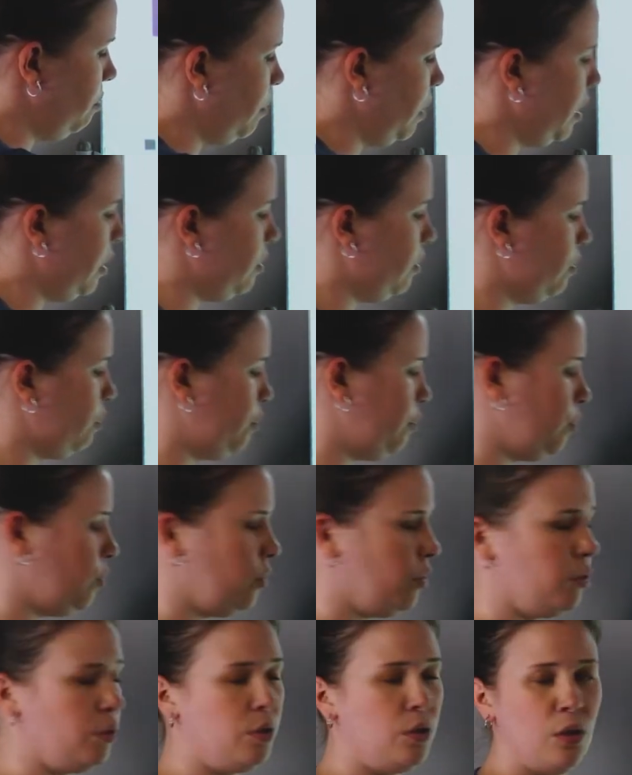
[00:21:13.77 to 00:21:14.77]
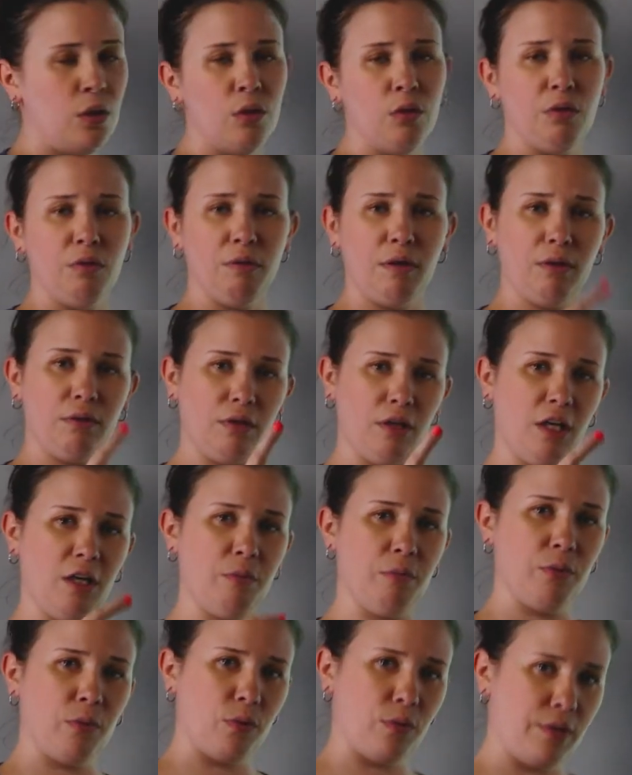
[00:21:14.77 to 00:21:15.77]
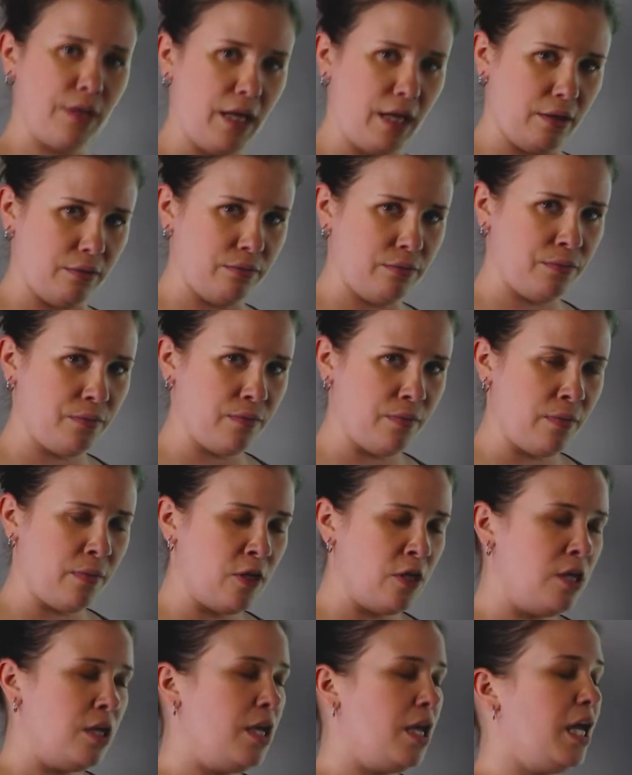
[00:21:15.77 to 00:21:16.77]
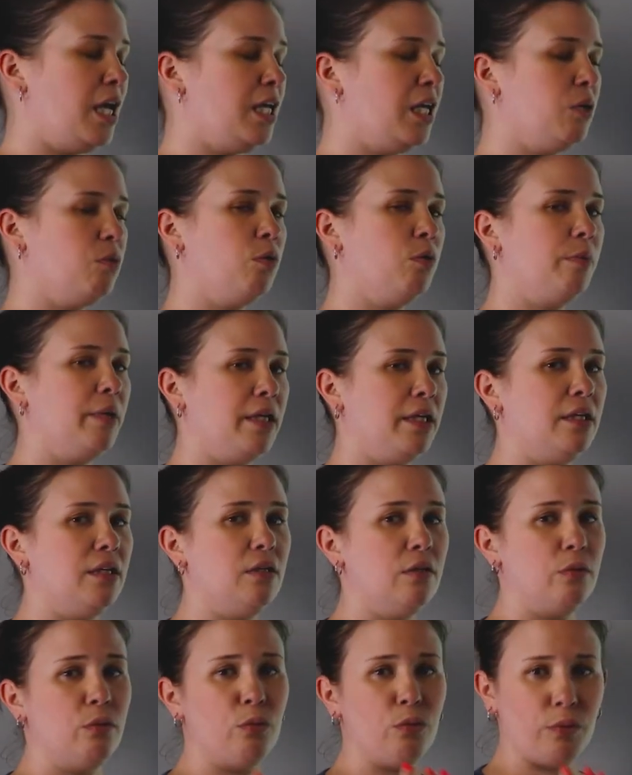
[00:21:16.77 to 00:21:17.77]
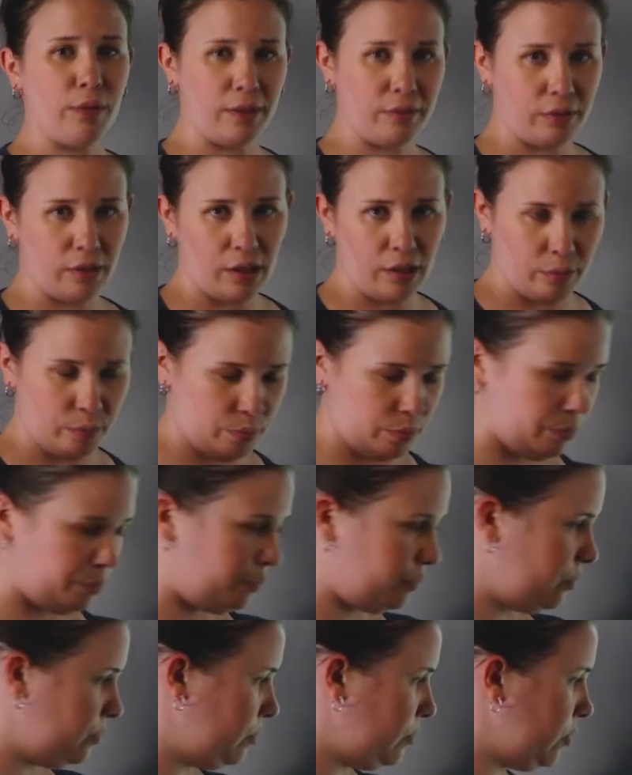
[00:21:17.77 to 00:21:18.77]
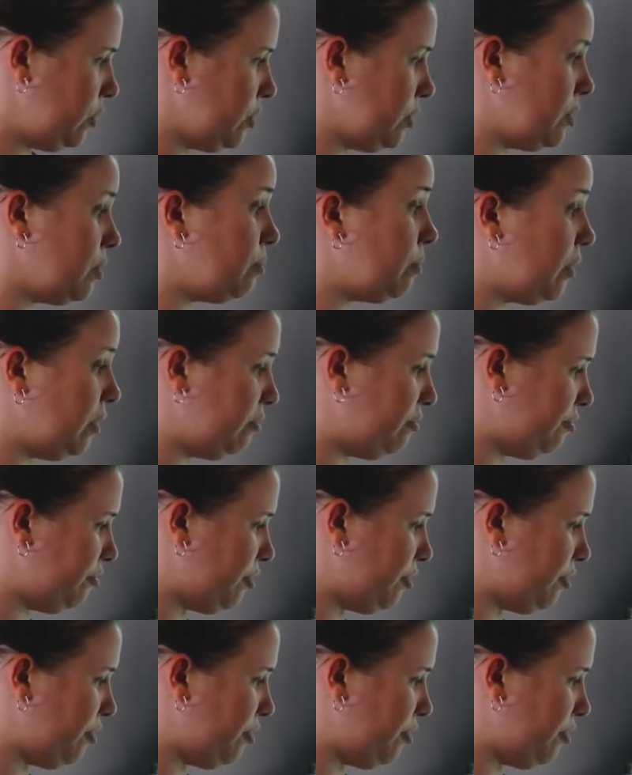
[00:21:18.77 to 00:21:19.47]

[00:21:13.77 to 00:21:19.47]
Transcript: make the 4 round up or down? And it will make it round up because it's above